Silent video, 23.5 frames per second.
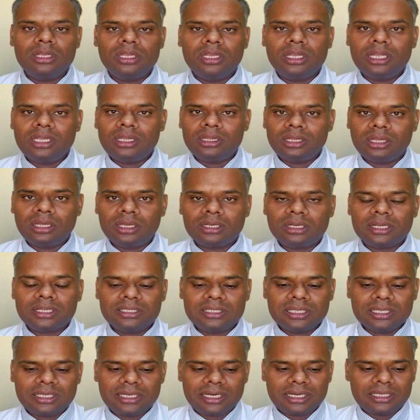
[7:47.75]
in the
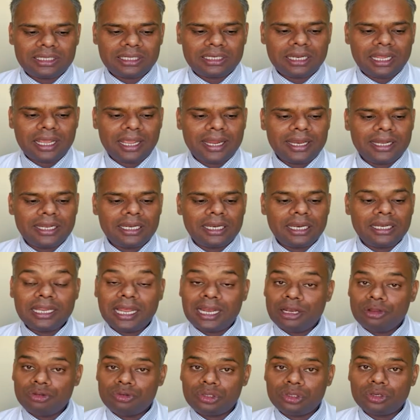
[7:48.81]
concentration and
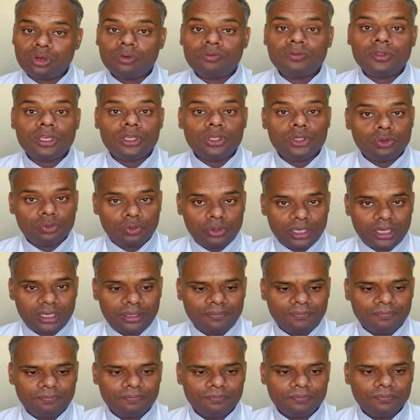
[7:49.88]
dilution of the
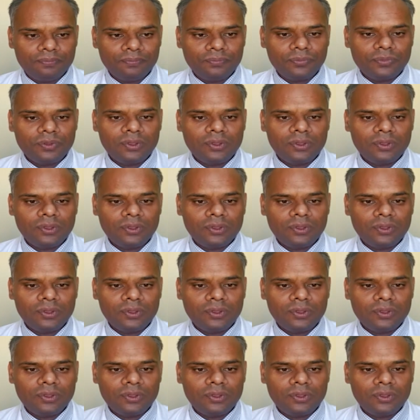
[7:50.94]
urine,